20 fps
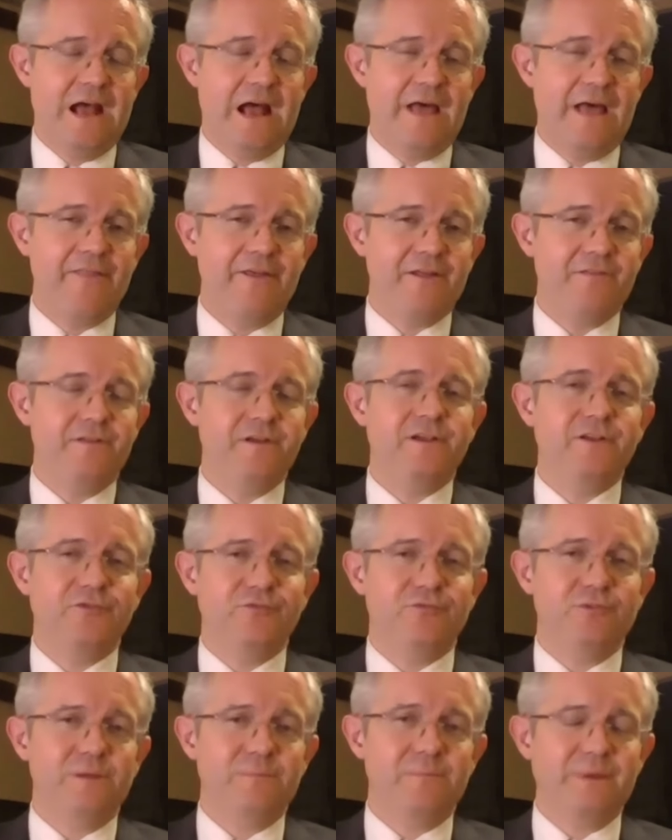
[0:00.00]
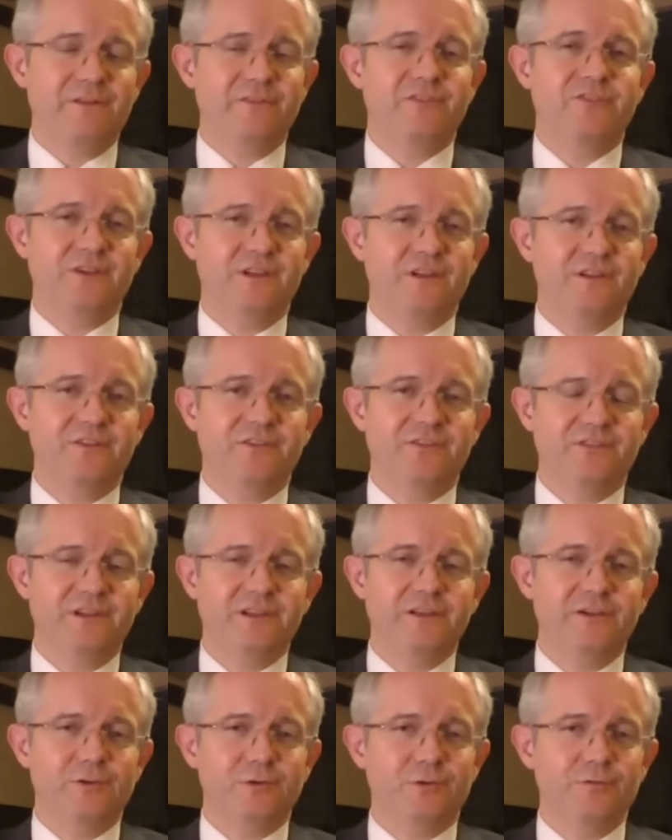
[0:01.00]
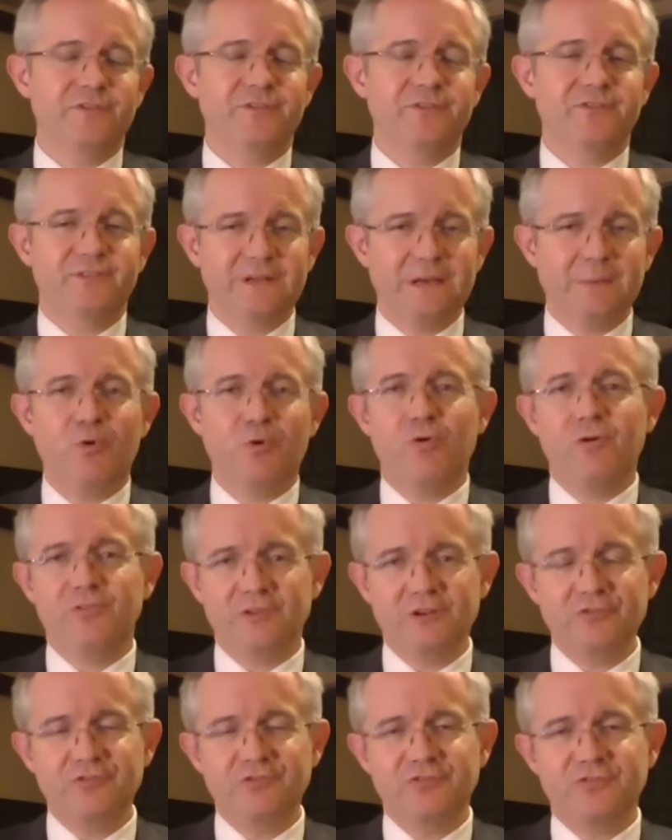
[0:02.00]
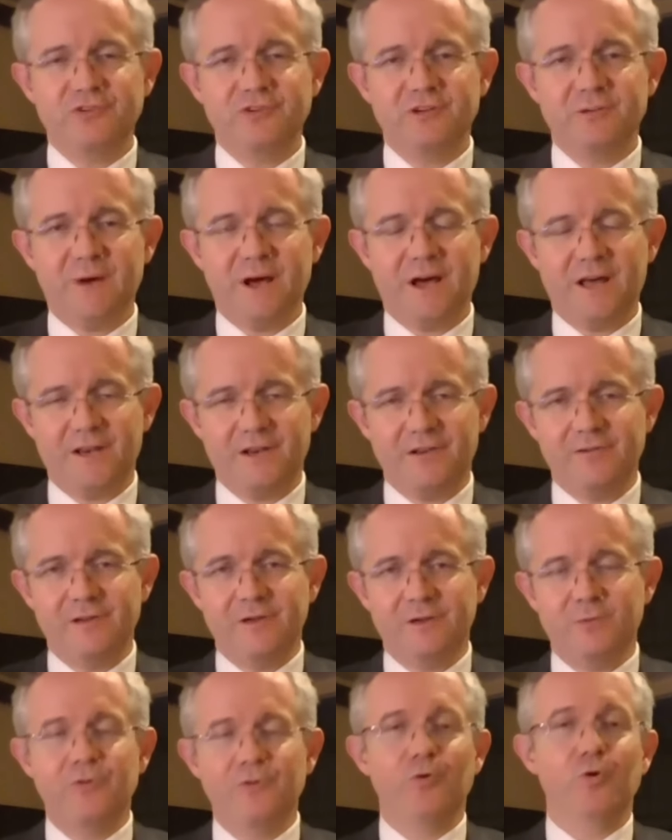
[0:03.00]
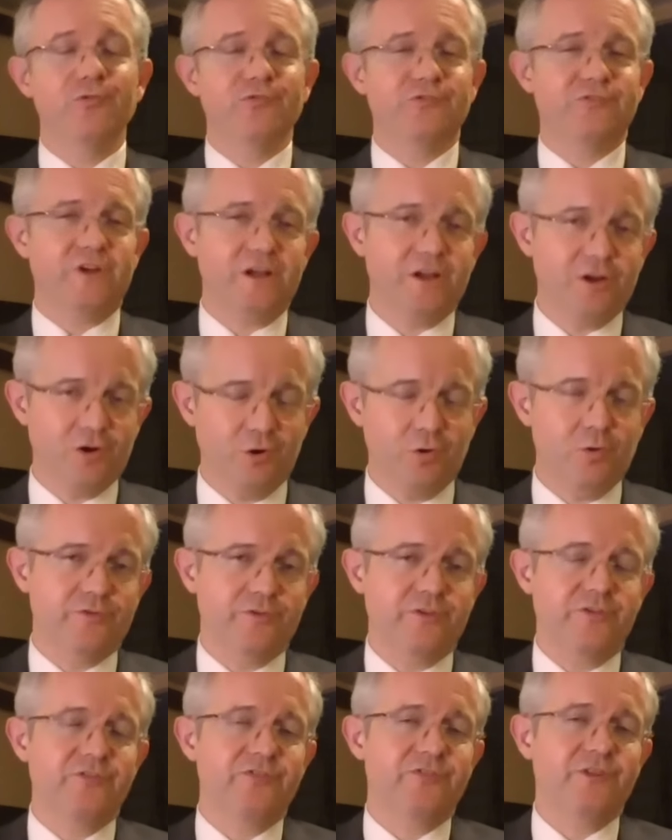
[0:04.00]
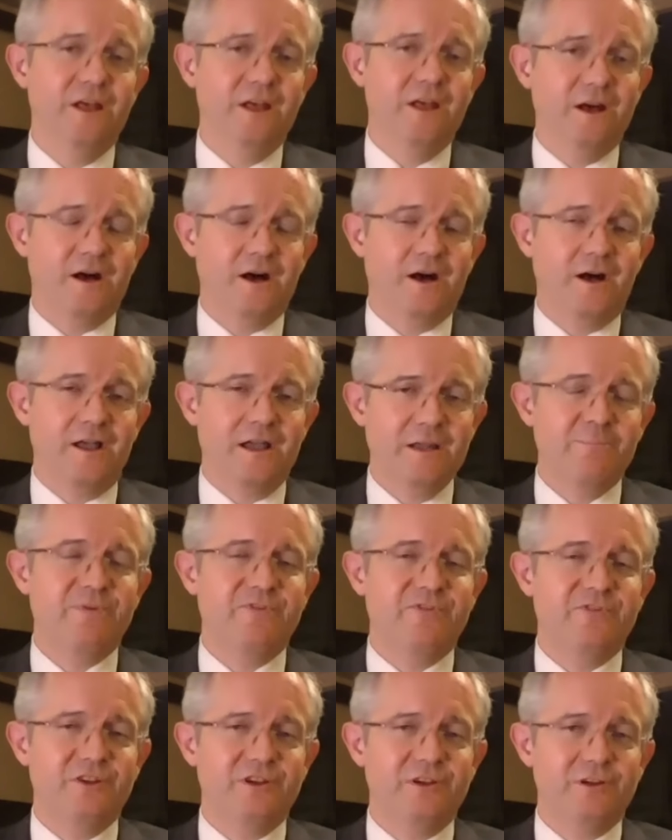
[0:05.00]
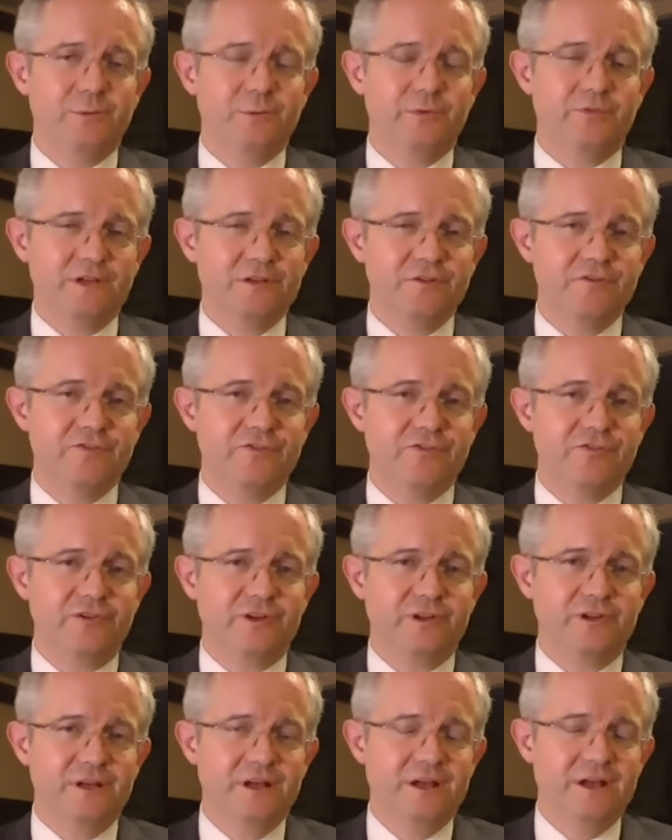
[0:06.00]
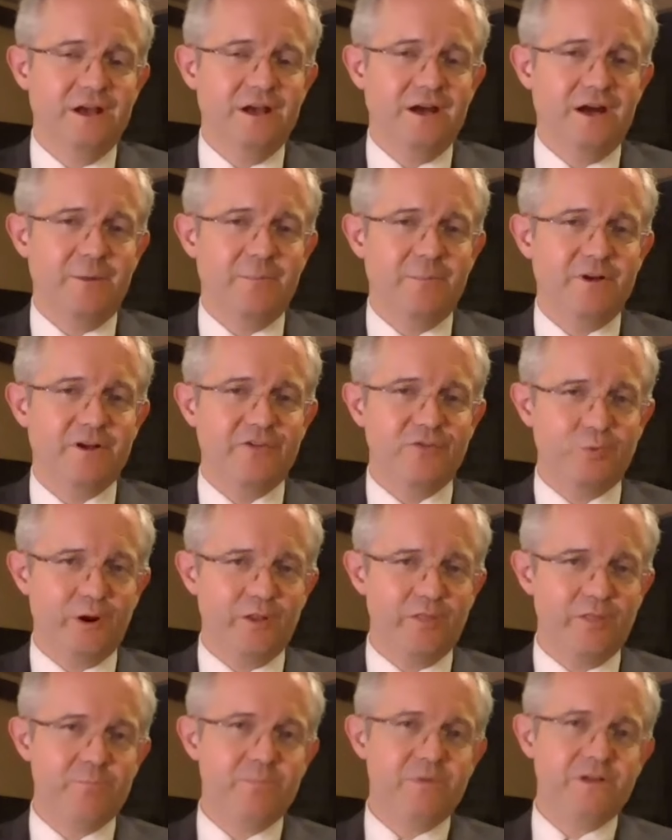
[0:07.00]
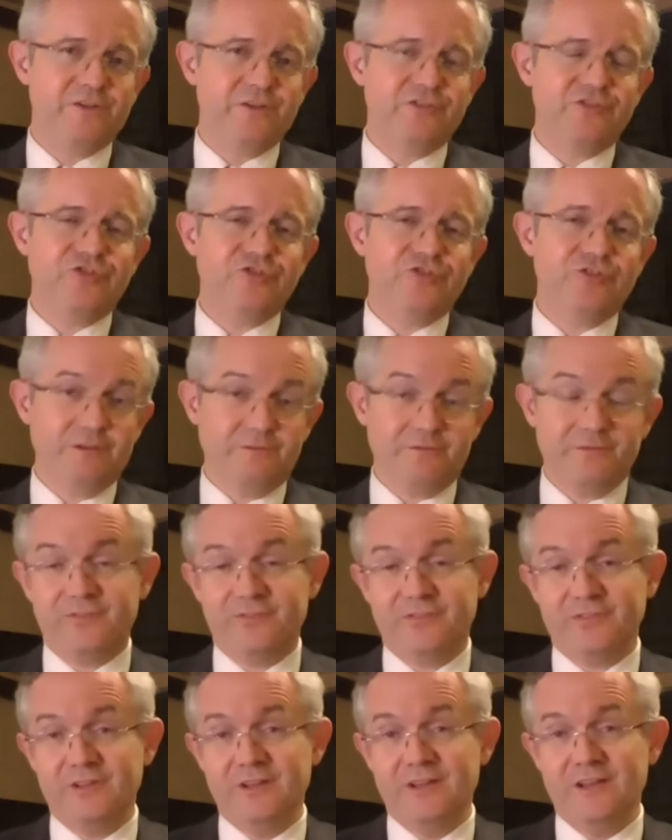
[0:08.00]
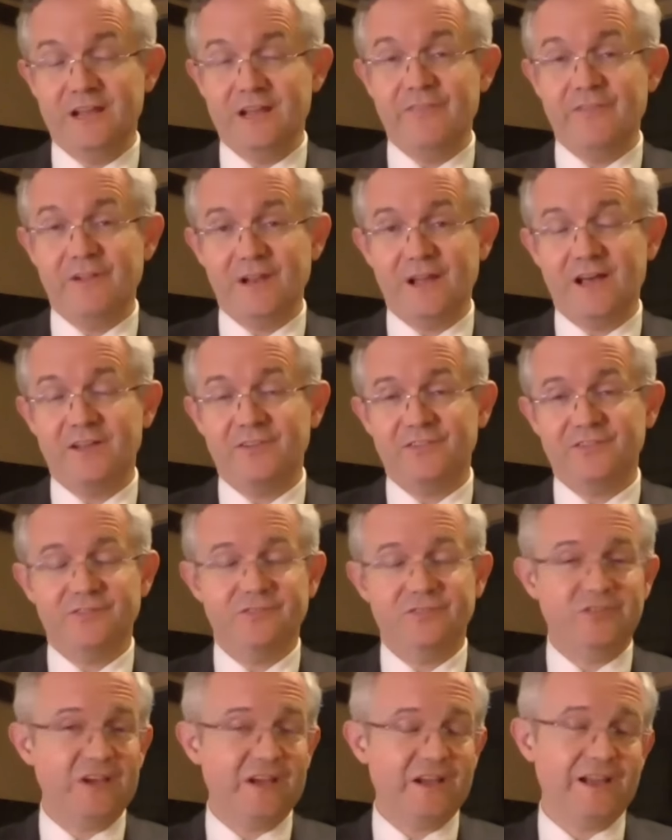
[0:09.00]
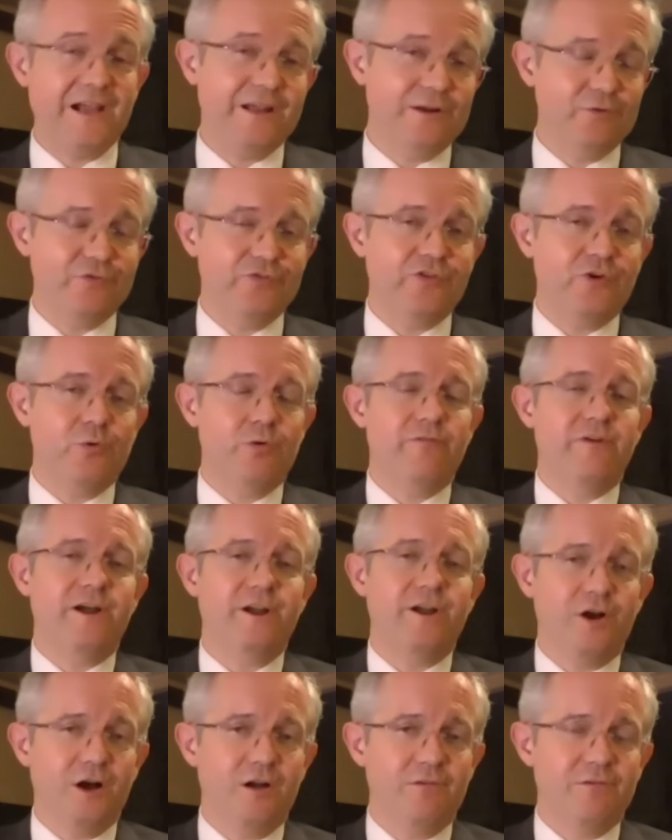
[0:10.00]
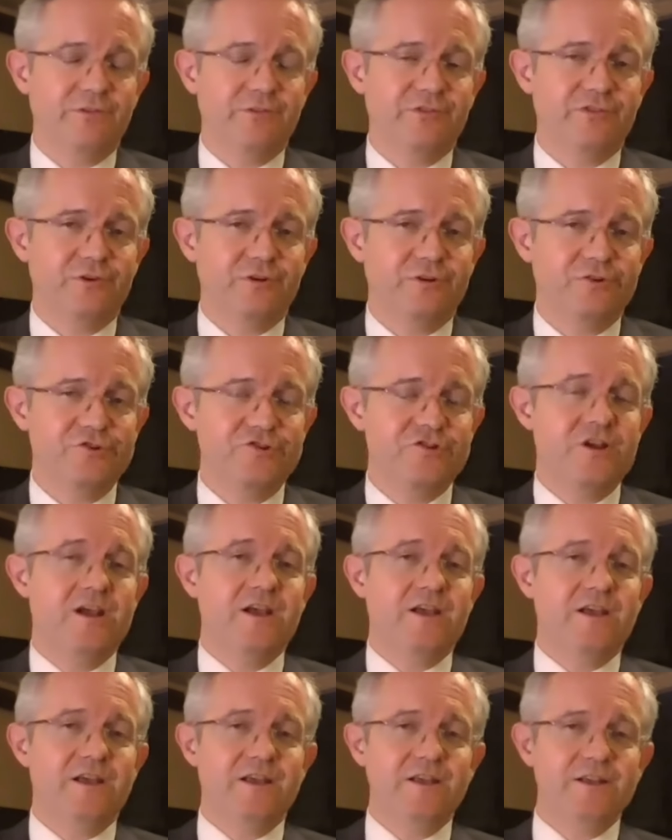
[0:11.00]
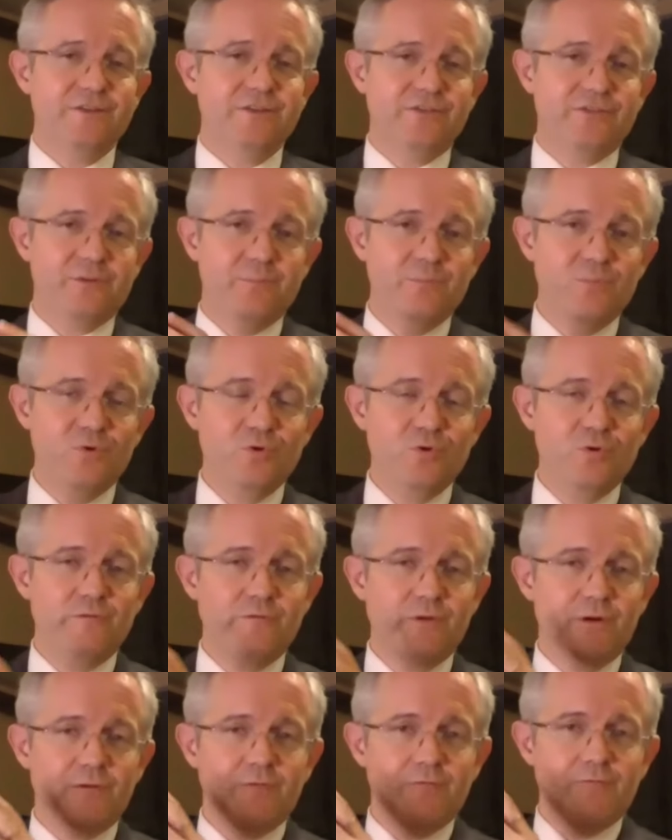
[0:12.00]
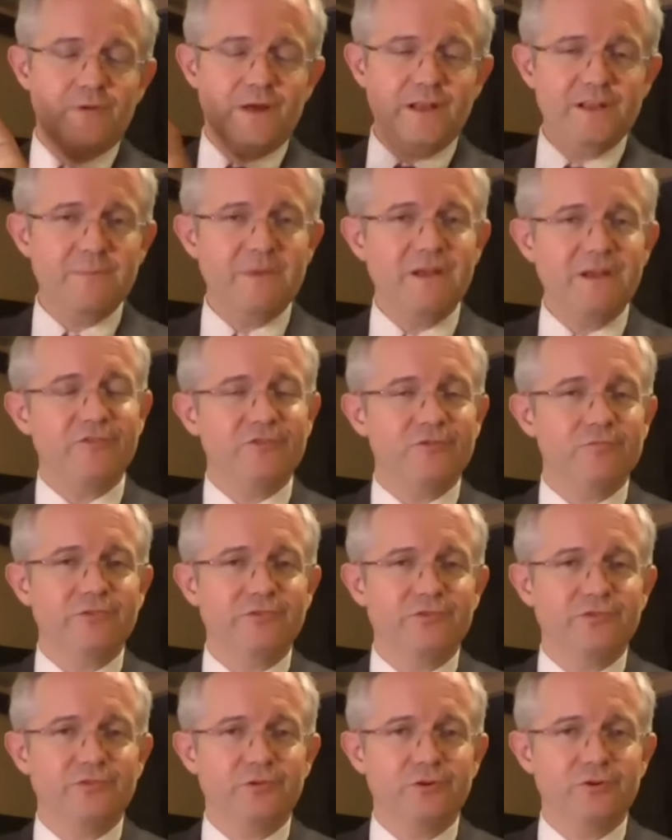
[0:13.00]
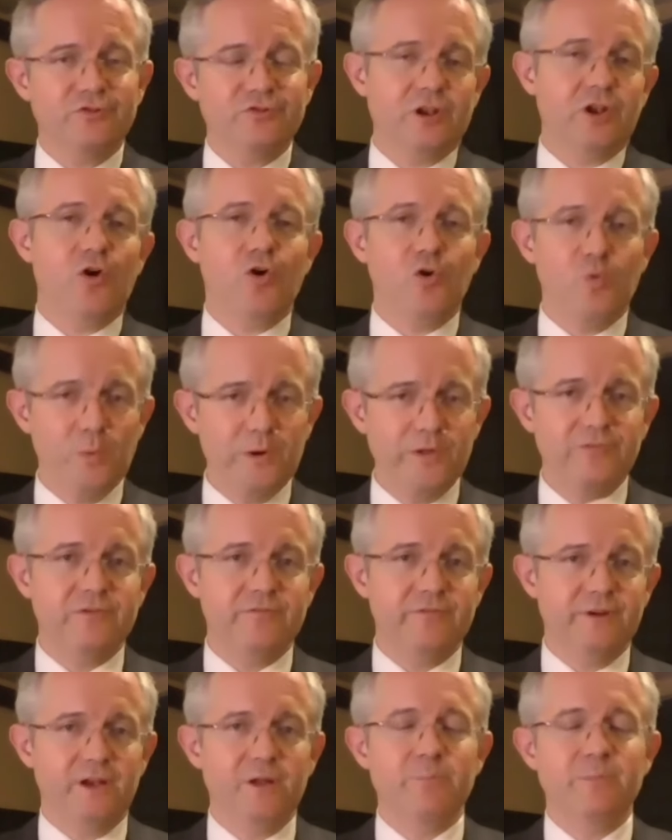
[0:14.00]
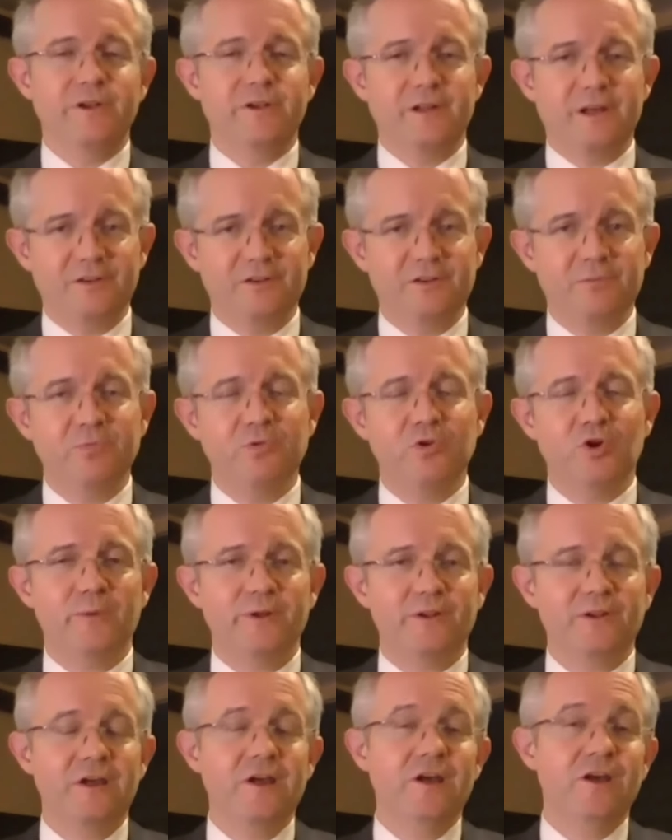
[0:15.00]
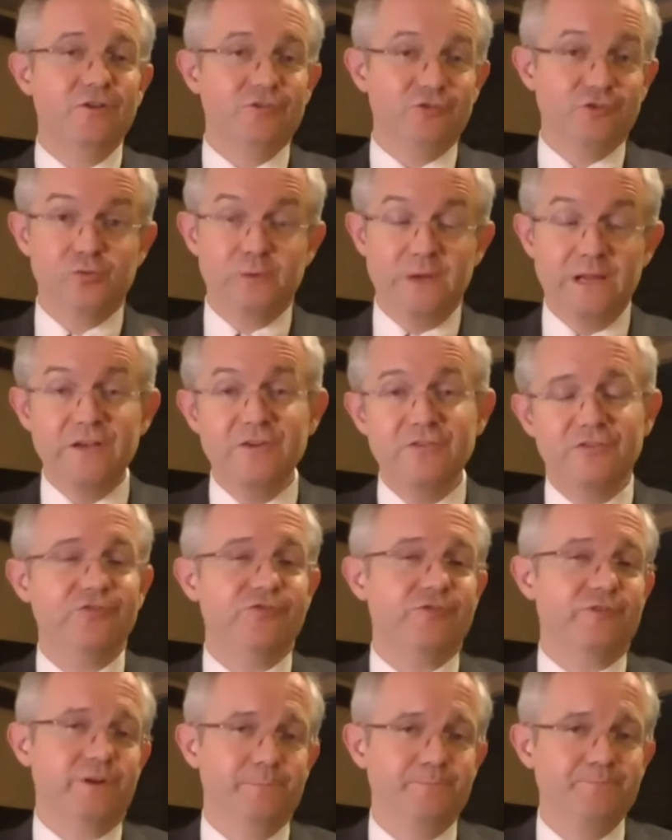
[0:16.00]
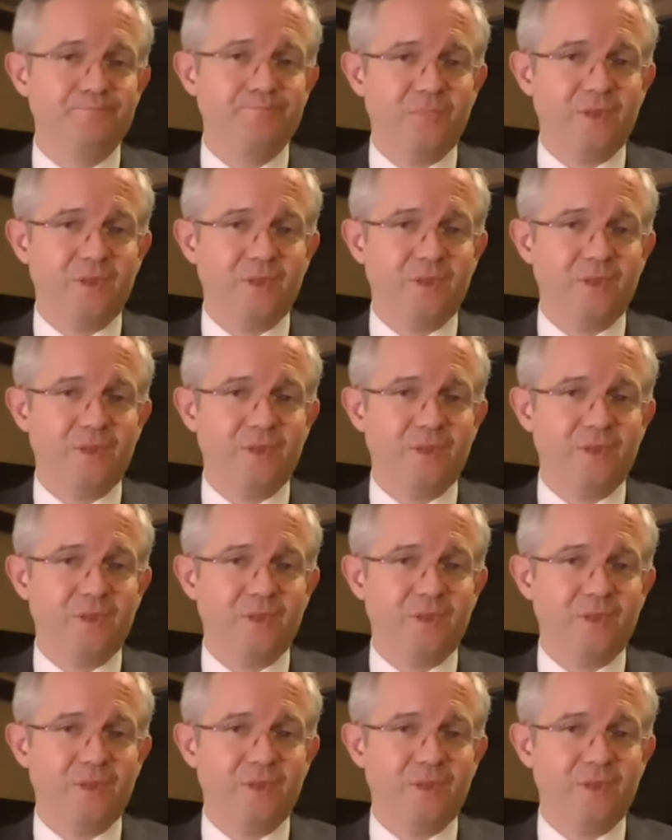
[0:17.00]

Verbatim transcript: And that I think is really meant to send a signal that Singapore is interested in partnering with all stakeholders, uh, in particular with industry, uh, because one of the biggest shifts in the last decade or so of AI research is the move of fundamental research along with development and deployment to industry,